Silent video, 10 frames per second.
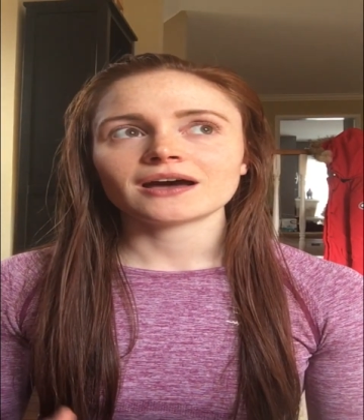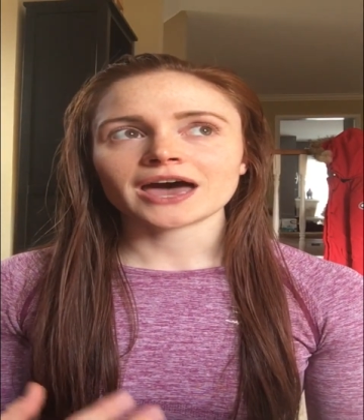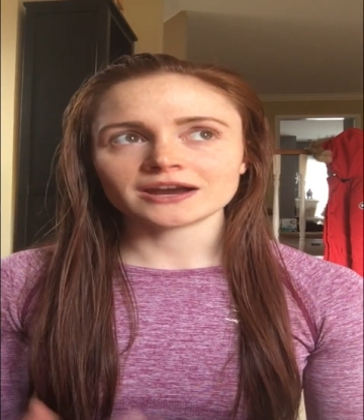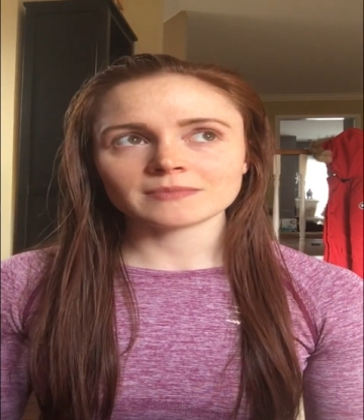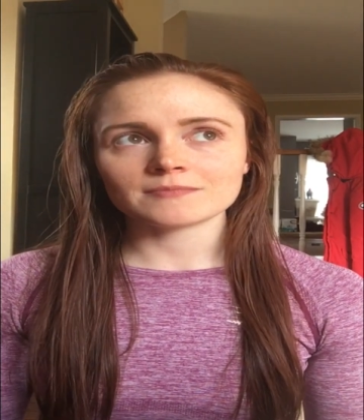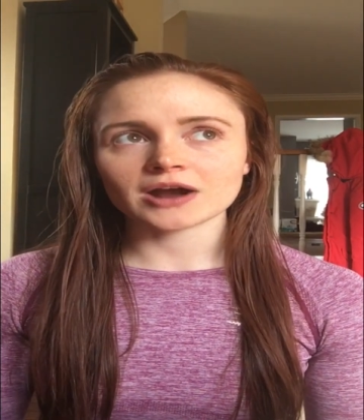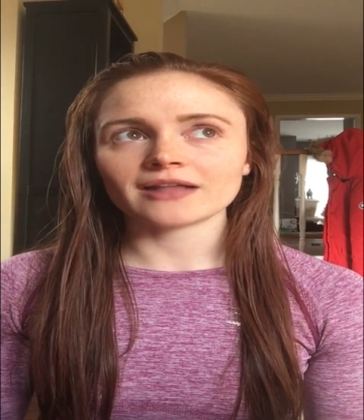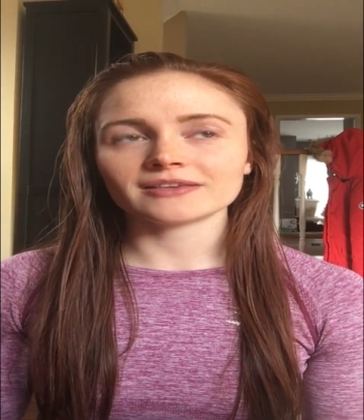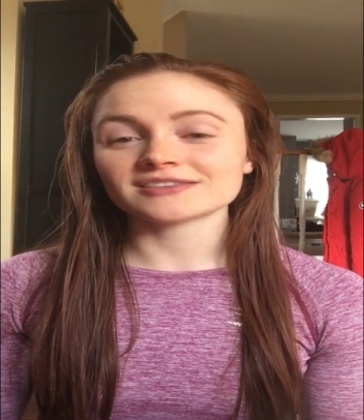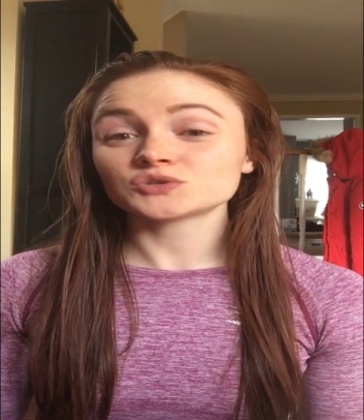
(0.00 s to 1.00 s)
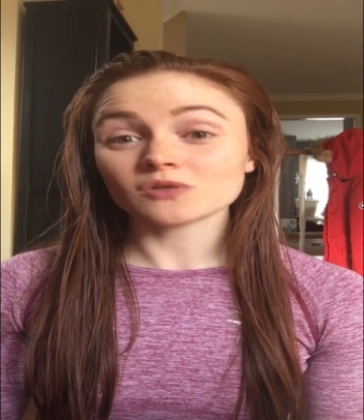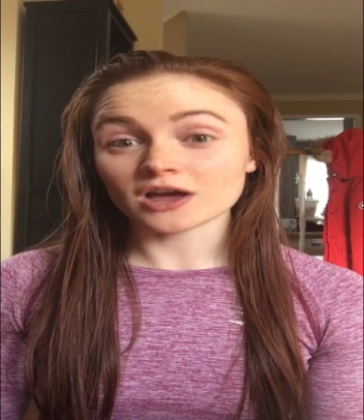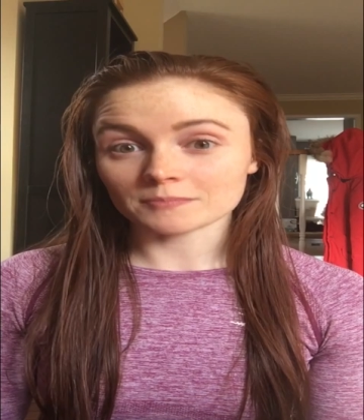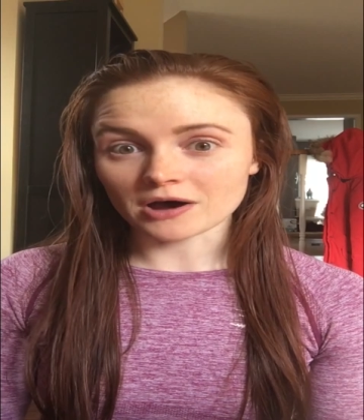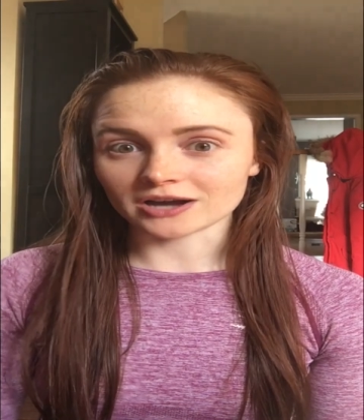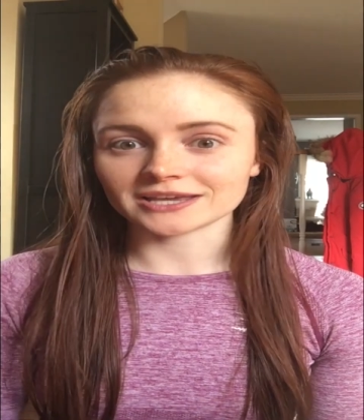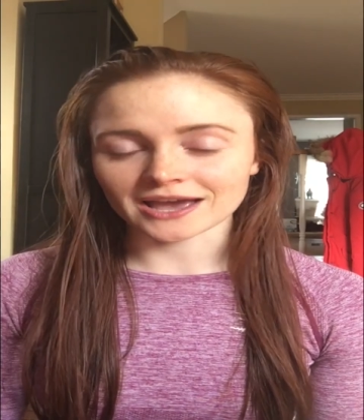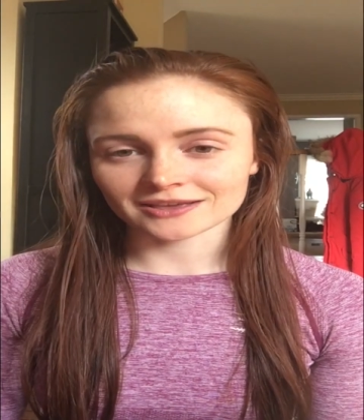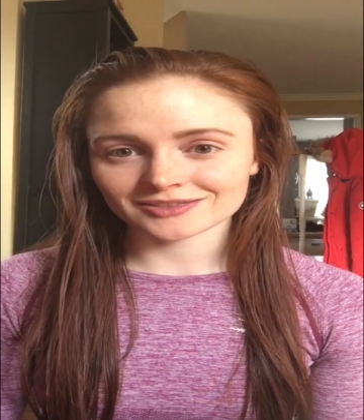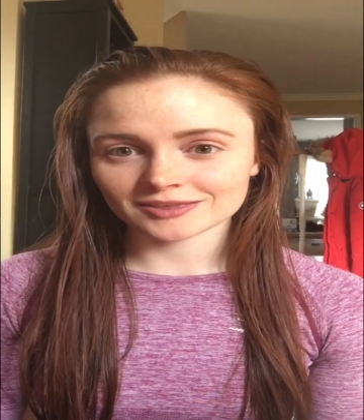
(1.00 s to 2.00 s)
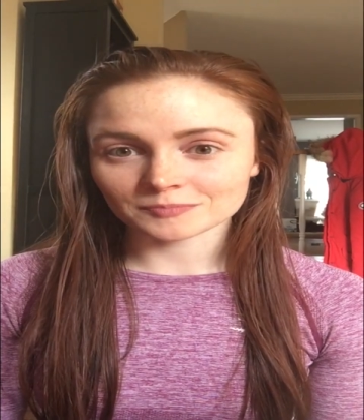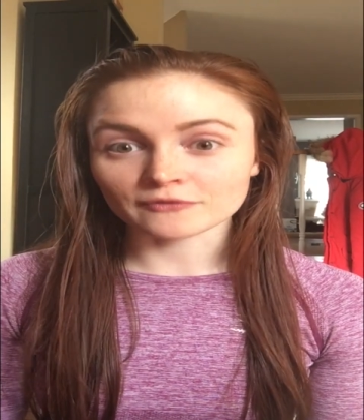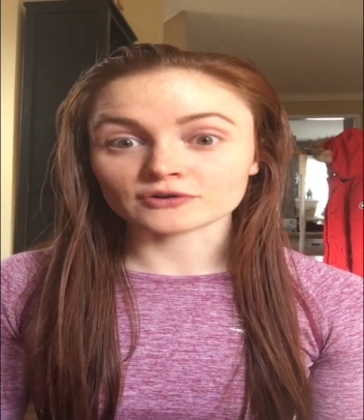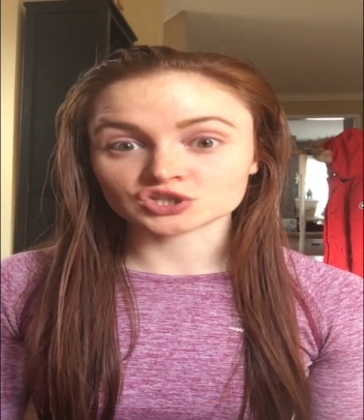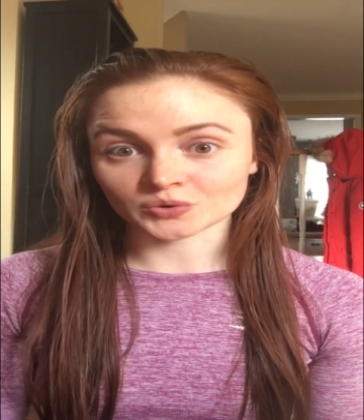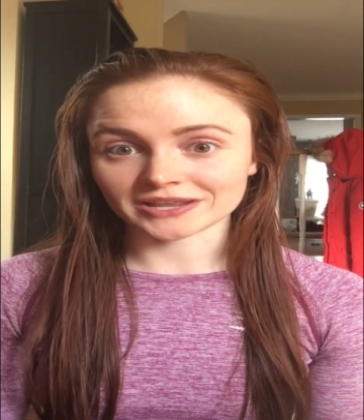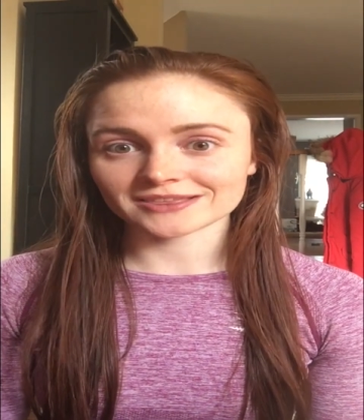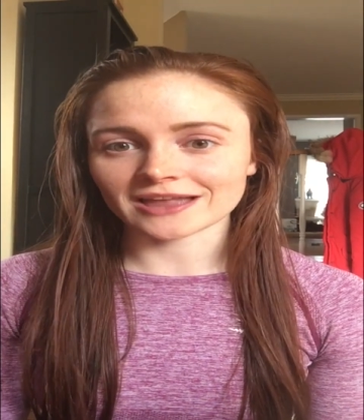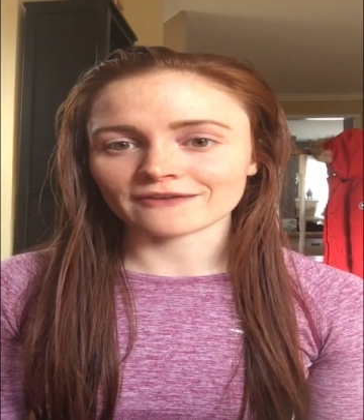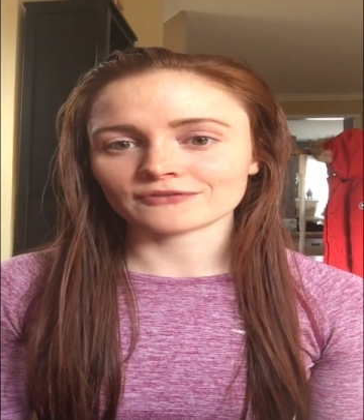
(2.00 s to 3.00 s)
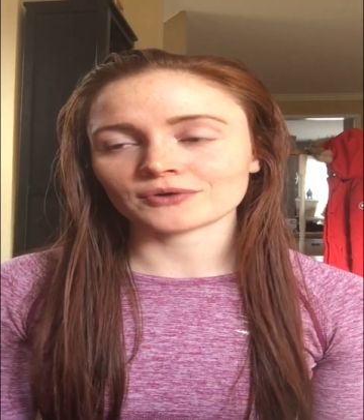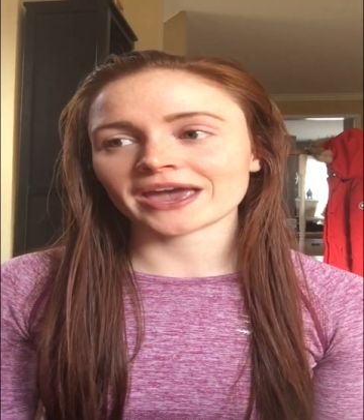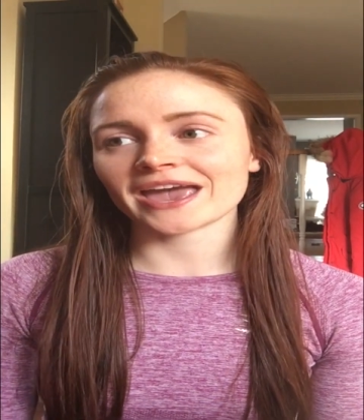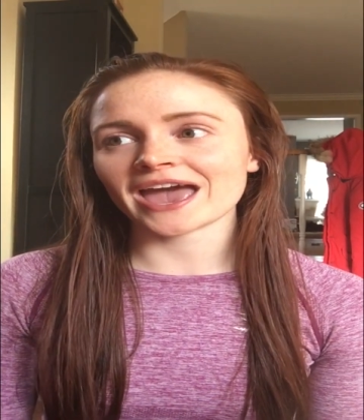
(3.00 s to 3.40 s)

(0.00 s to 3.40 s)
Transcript: I remember I listened to a lot of podcasts before joining Steph, okay?